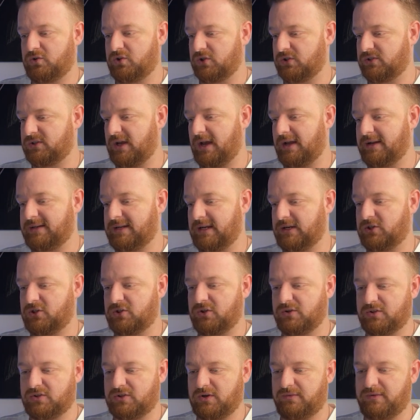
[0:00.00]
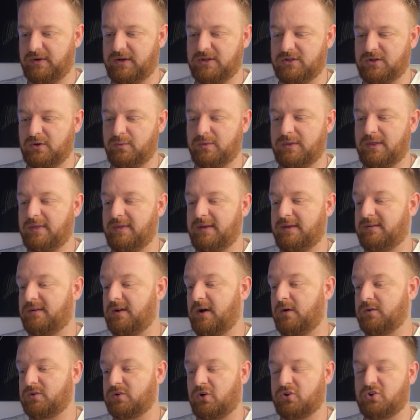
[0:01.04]
just additional stuff you can do within these
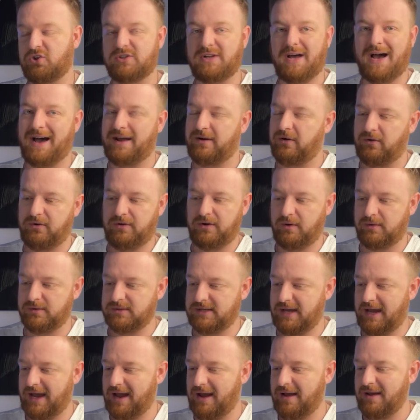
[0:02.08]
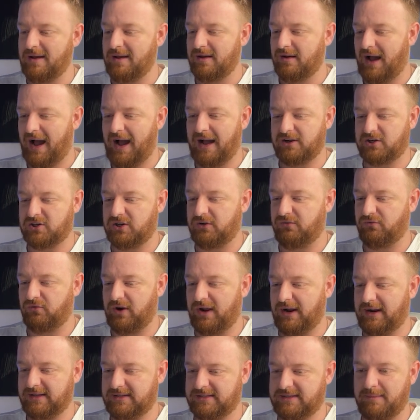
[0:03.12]
nodes or just add on nodes there. Actually
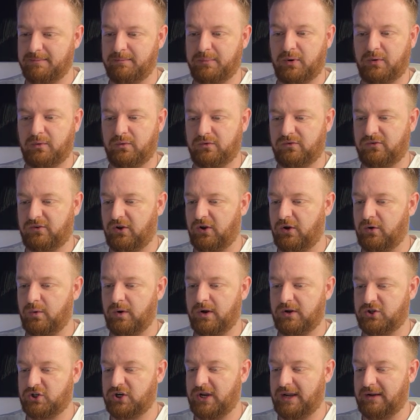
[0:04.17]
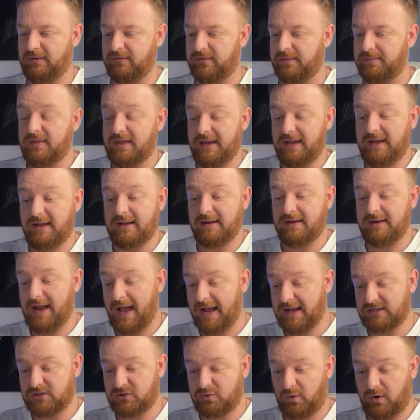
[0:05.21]
really simple to achieve. The
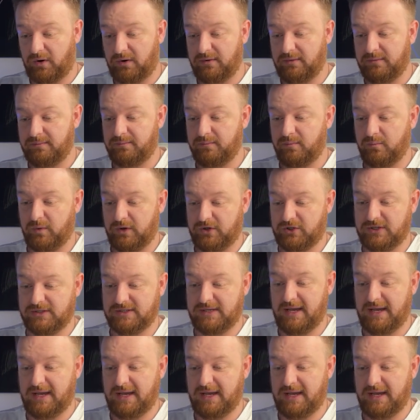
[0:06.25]
next one, which is